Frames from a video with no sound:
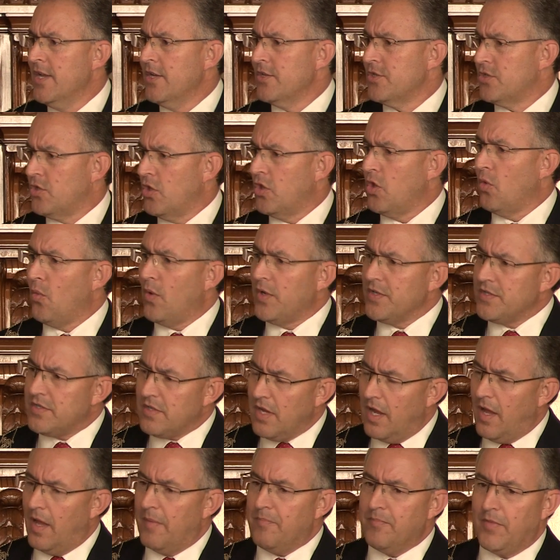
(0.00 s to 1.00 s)
So there was
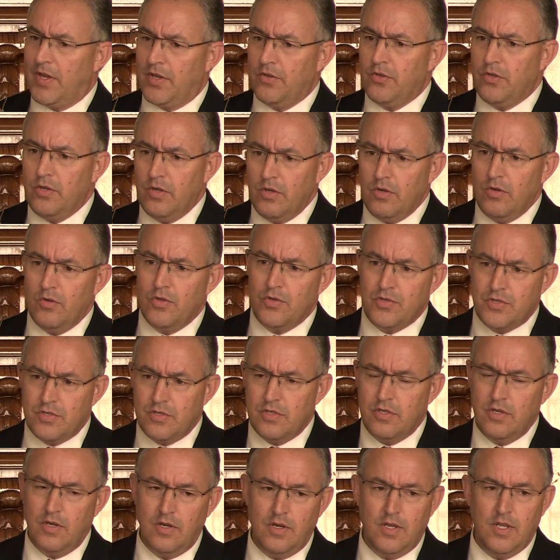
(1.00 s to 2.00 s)
a
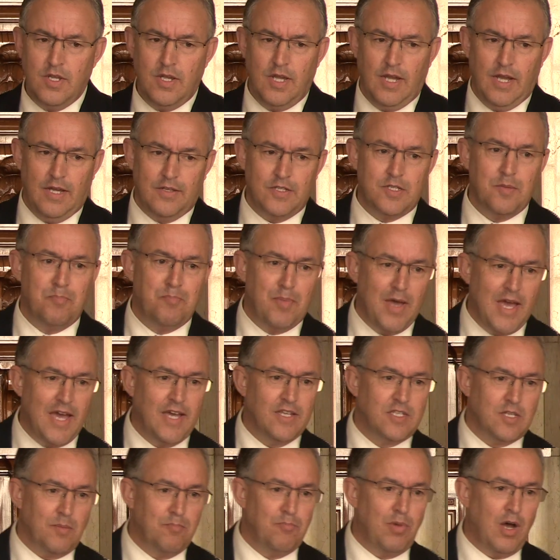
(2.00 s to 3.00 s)
huge
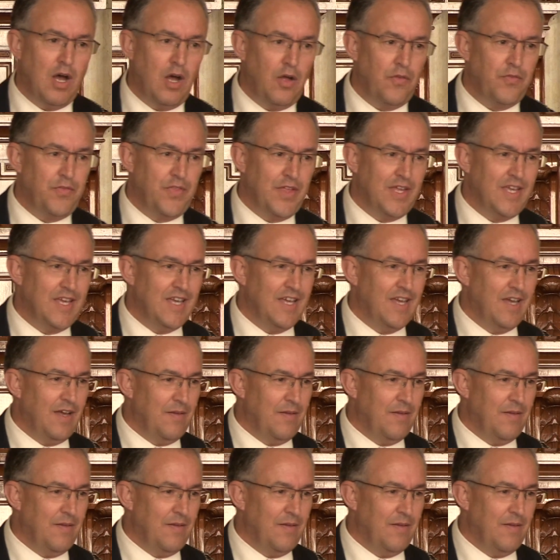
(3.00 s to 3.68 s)
debate about the